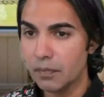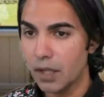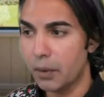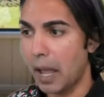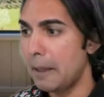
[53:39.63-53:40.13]

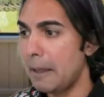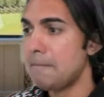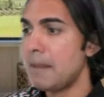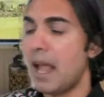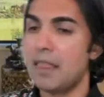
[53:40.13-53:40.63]
Okay,
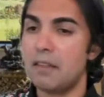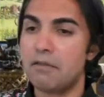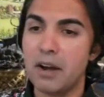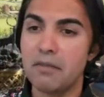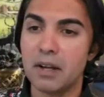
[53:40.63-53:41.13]
and the
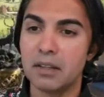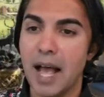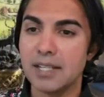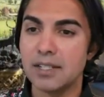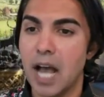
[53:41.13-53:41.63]
very, very
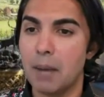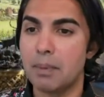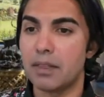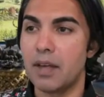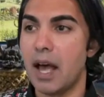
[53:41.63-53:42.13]
last
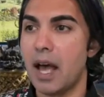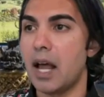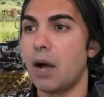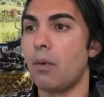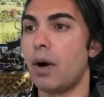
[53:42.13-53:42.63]
topic that
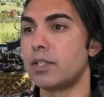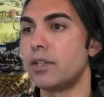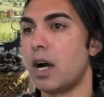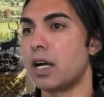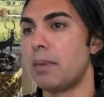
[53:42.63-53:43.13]
I want to
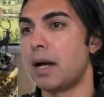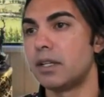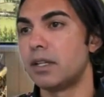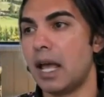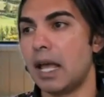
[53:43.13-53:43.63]
talk about
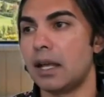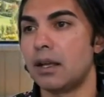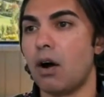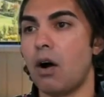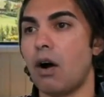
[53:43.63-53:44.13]
today
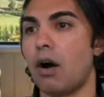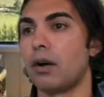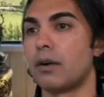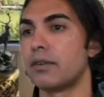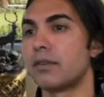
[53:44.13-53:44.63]

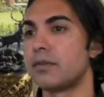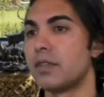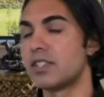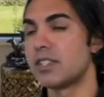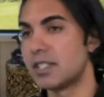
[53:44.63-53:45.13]
are the
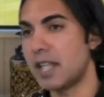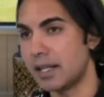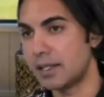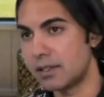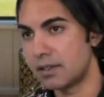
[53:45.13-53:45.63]

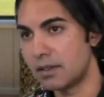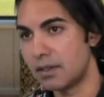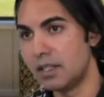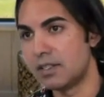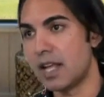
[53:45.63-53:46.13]
states
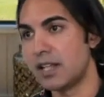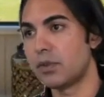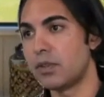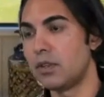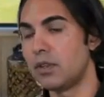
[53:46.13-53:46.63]

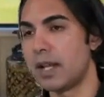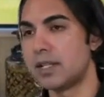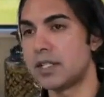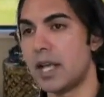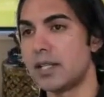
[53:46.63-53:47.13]
within the United
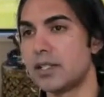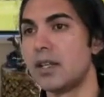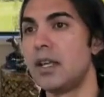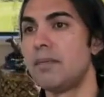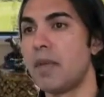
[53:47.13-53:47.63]
States
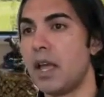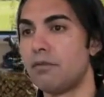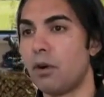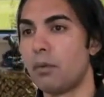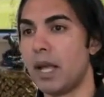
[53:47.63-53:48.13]
in
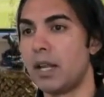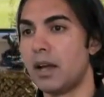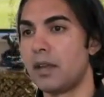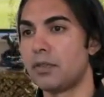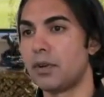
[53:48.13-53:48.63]
Form
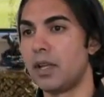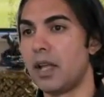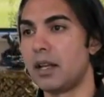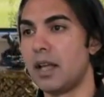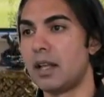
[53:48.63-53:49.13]
8938.